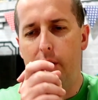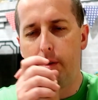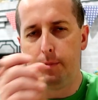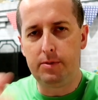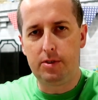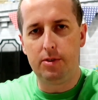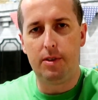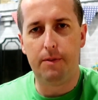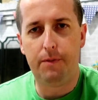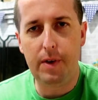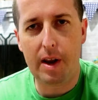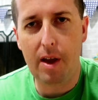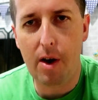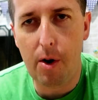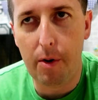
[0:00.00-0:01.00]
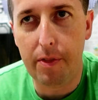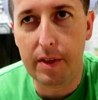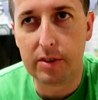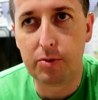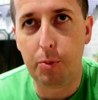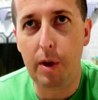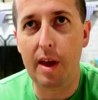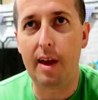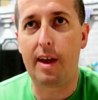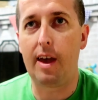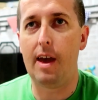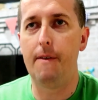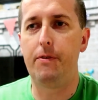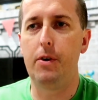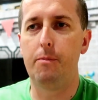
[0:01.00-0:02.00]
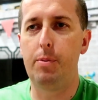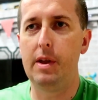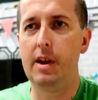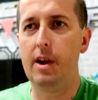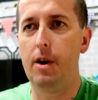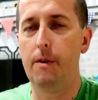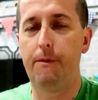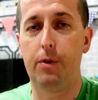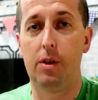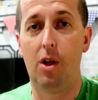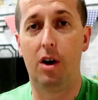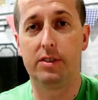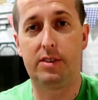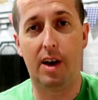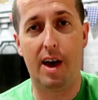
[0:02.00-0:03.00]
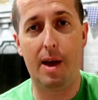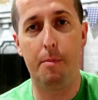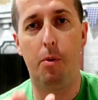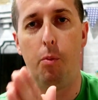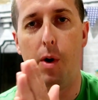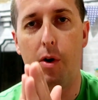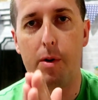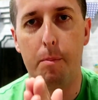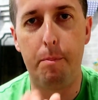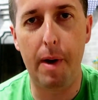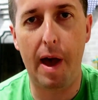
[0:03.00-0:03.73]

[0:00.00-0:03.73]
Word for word: welcome to the video this week. If you've been here for a long time, welcome